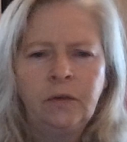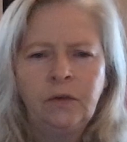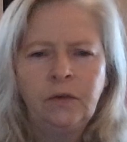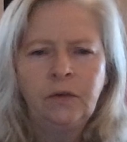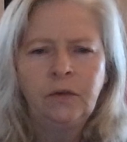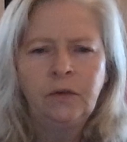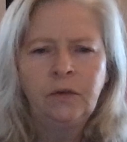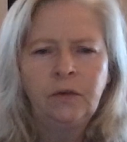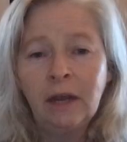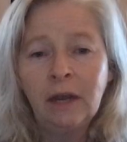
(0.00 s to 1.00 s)
So they're,
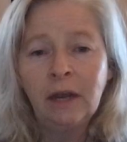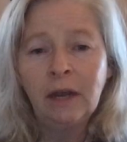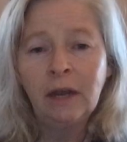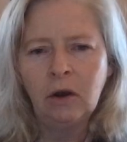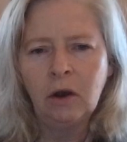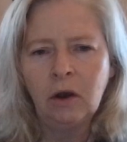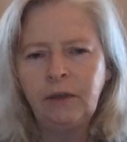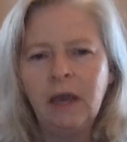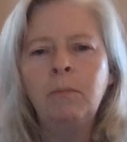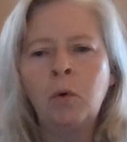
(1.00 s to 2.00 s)
they're going to be cut
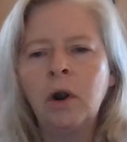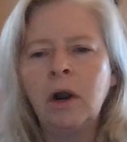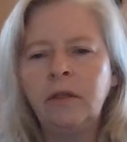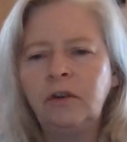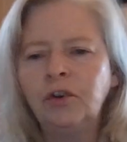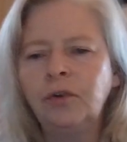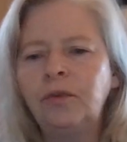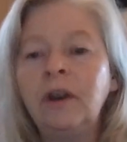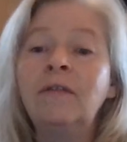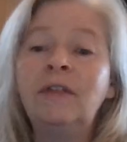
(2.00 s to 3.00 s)
off. Yet more are the
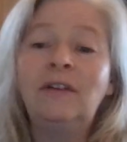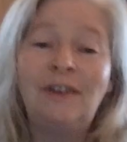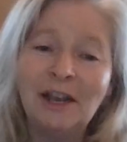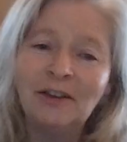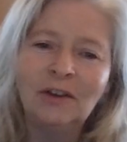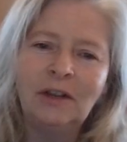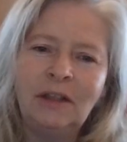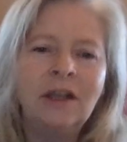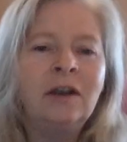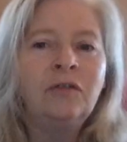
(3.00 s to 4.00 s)
children of the
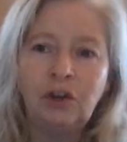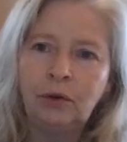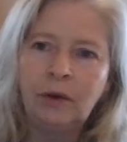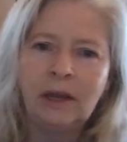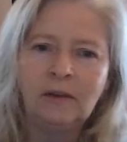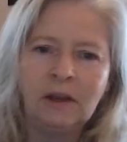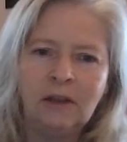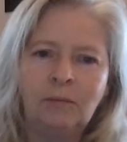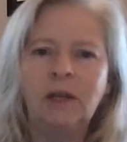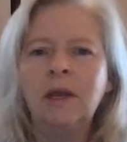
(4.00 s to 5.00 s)
desolate than of she who has a
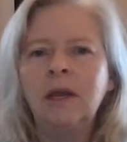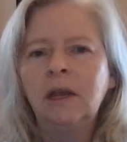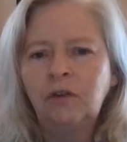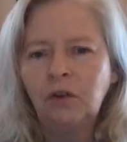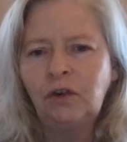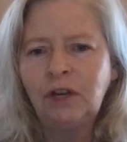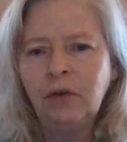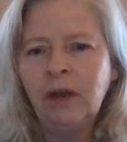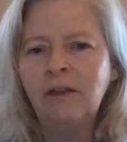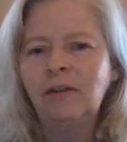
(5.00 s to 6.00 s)
husband. So
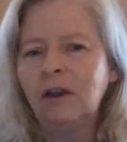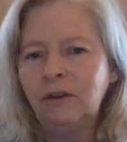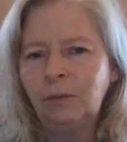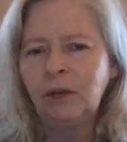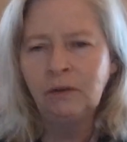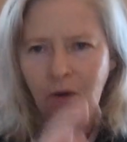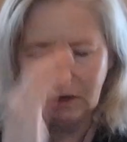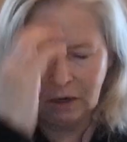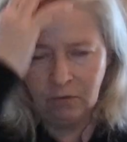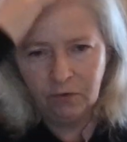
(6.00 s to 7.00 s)
she who has a husband is
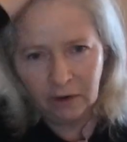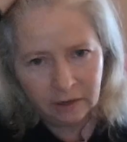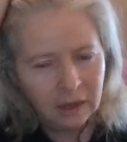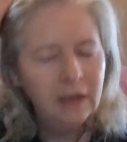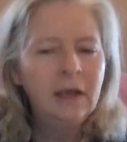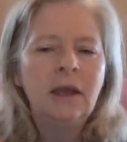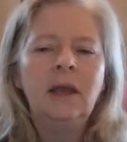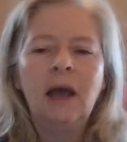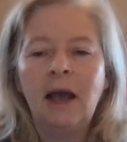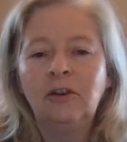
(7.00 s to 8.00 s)
identified
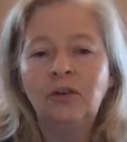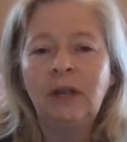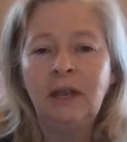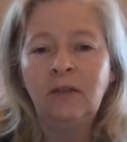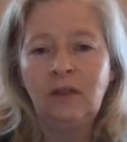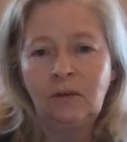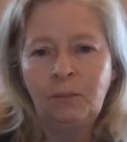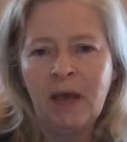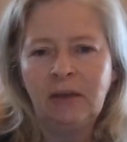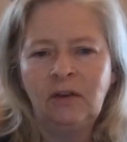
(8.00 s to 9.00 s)
actually in
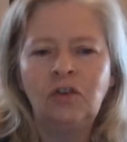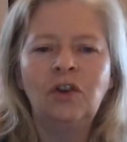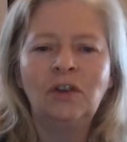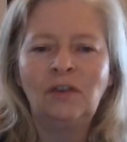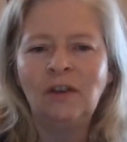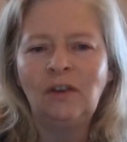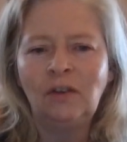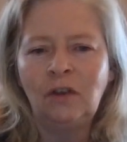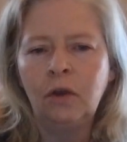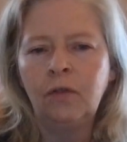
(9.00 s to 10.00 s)
this passage, because this
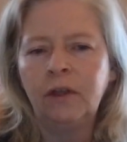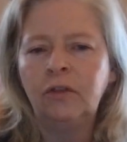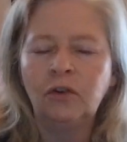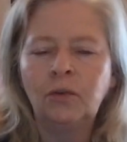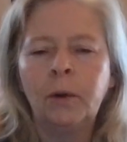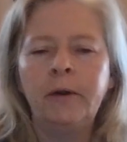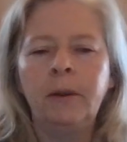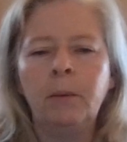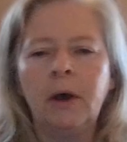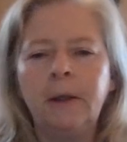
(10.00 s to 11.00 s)
is the oath that they're
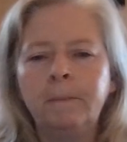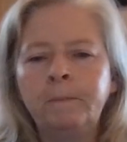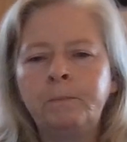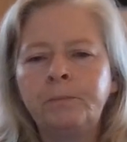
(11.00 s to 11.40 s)
swearing by.